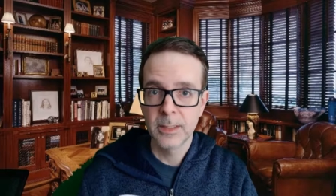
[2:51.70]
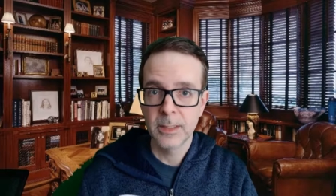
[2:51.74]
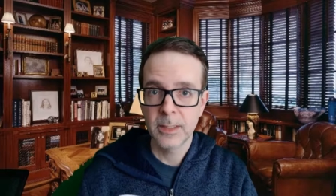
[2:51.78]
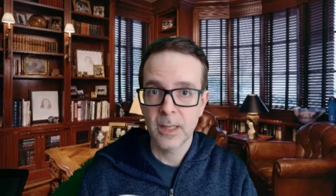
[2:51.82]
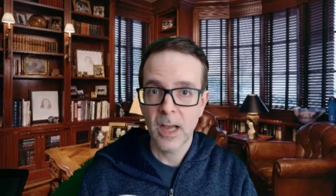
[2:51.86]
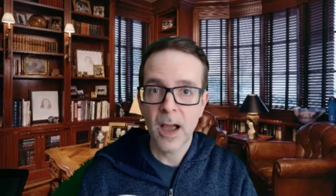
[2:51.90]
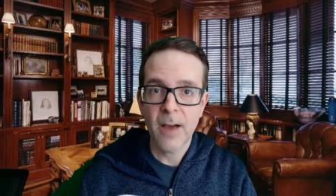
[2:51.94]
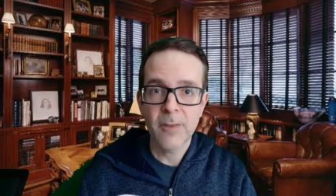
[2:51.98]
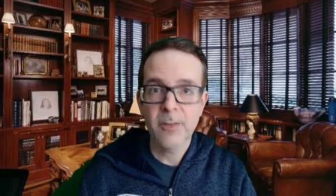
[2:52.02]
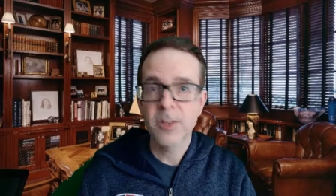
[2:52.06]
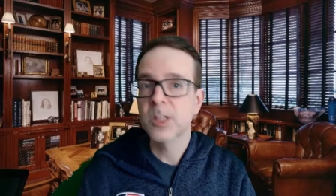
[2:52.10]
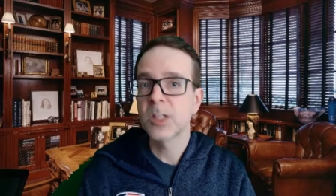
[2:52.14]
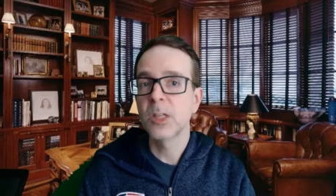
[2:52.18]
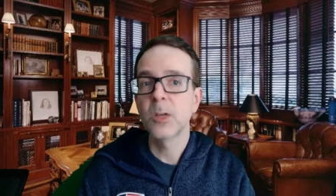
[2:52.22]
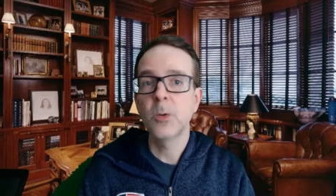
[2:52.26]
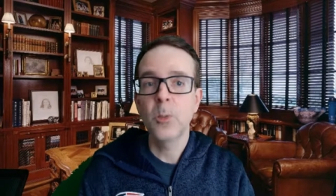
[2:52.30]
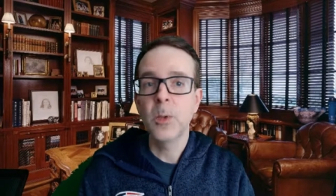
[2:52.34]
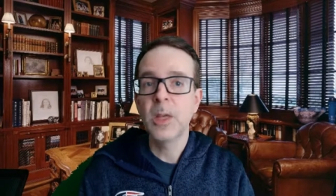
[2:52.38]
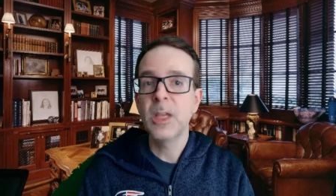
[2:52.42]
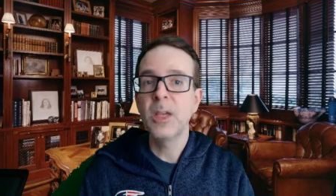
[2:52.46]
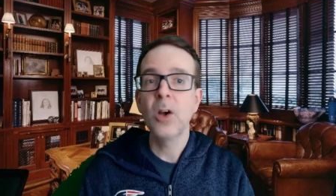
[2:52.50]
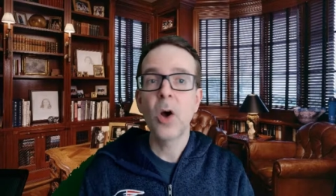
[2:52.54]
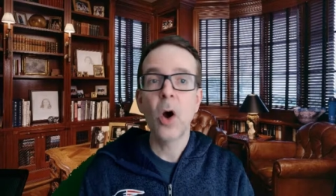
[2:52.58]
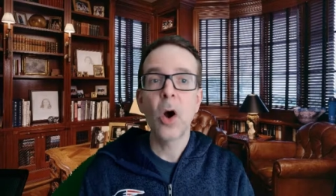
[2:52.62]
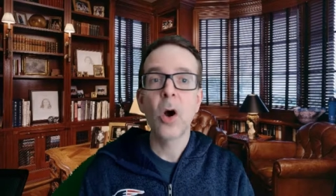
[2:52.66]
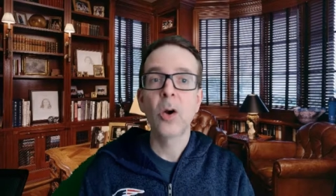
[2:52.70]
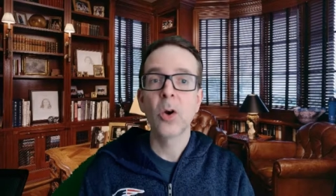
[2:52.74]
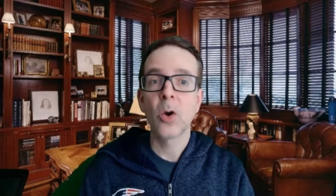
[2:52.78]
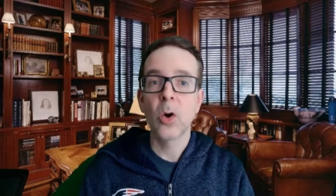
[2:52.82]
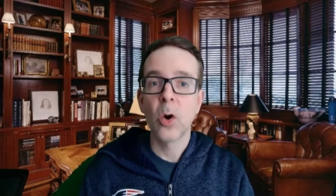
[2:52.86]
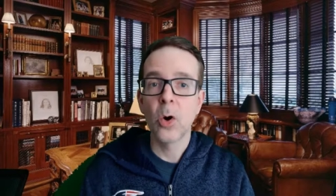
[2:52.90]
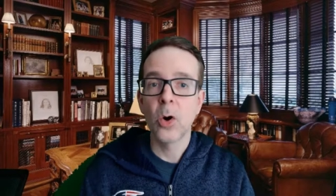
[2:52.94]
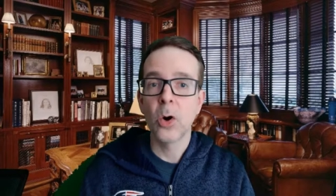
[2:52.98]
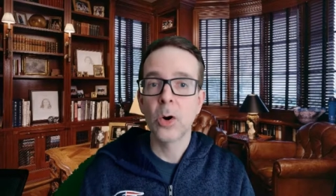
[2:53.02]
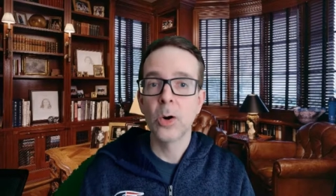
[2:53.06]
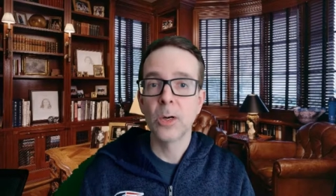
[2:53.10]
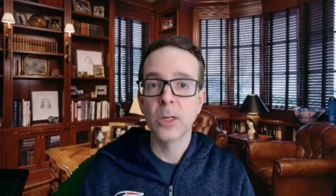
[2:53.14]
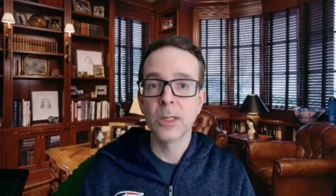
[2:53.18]
Obviously, we are
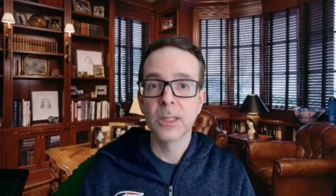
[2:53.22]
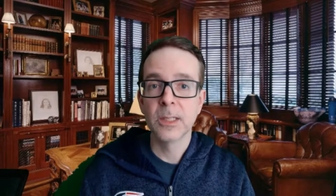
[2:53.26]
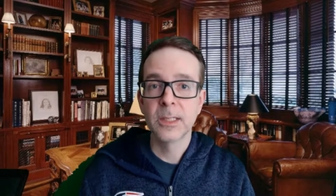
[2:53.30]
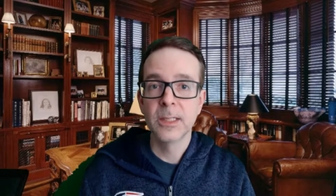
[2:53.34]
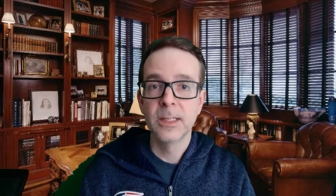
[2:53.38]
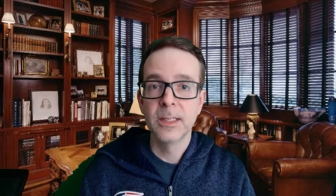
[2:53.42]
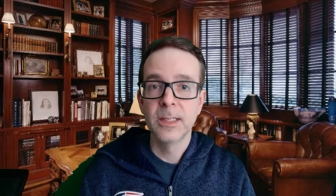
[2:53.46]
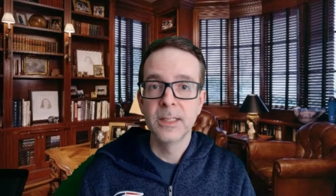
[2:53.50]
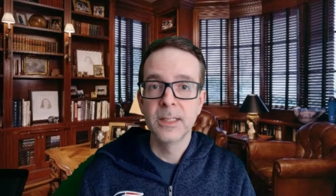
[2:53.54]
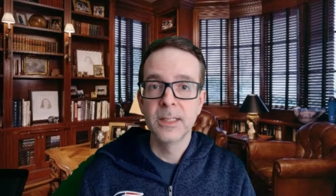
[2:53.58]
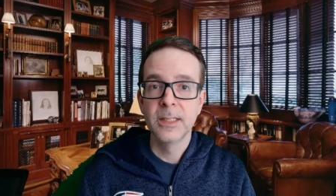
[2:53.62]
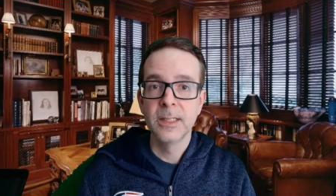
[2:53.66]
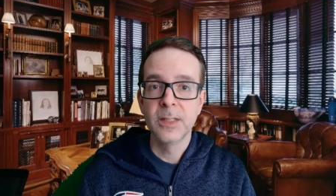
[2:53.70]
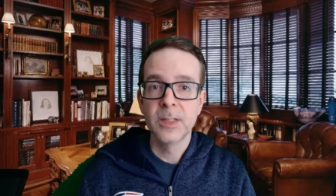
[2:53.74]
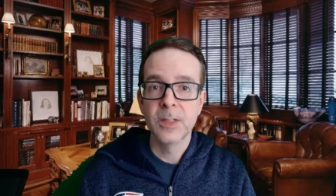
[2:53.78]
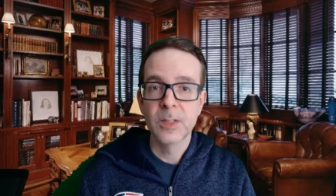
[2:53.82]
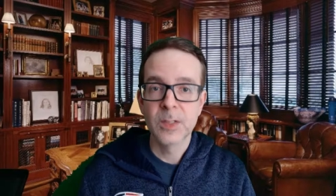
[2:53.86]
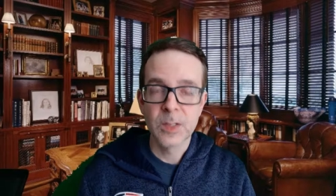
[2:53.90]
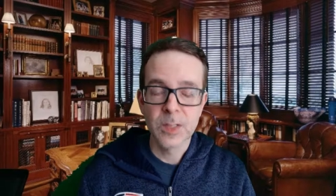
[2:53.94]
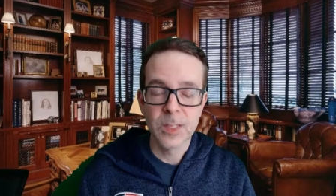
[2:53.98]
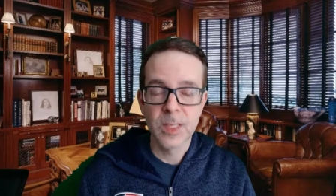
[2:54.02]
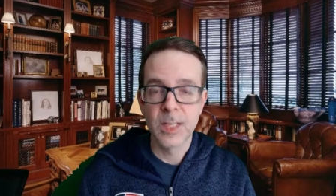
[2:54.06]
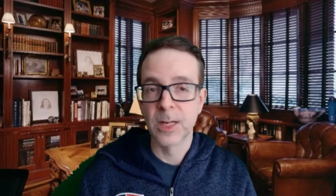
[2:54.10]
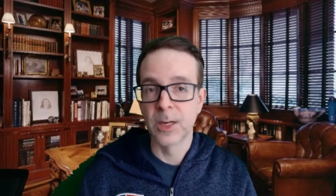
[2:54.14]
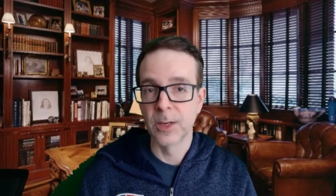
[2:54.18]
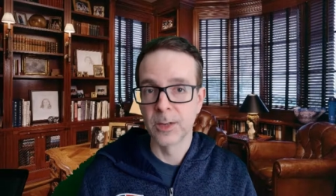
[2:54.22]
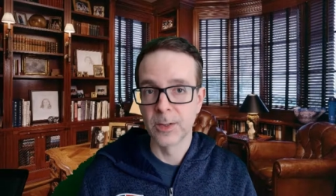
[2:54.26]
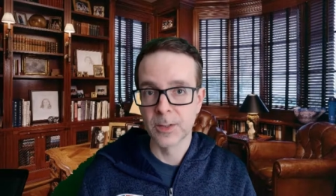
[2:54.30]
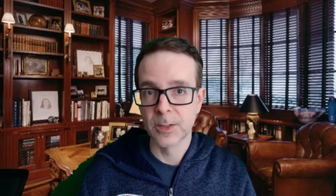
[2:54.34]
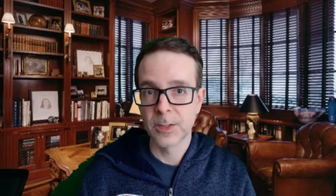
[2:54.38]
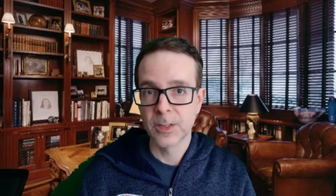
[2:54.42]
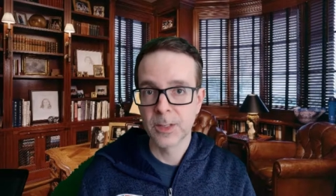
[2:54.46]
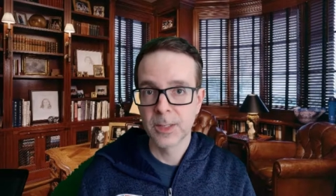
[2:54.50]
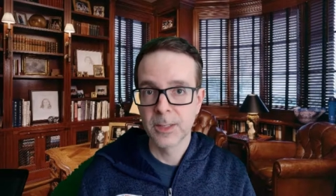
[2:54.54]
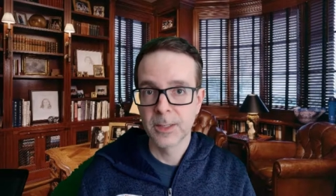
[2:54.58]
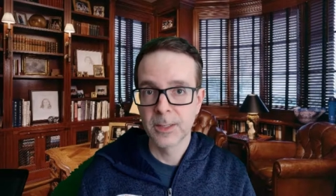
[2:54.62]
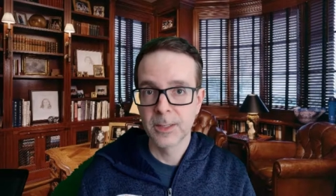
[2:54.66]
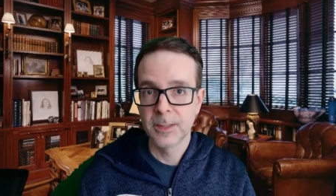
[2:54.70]
all
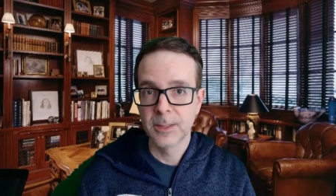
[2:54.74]
sinners.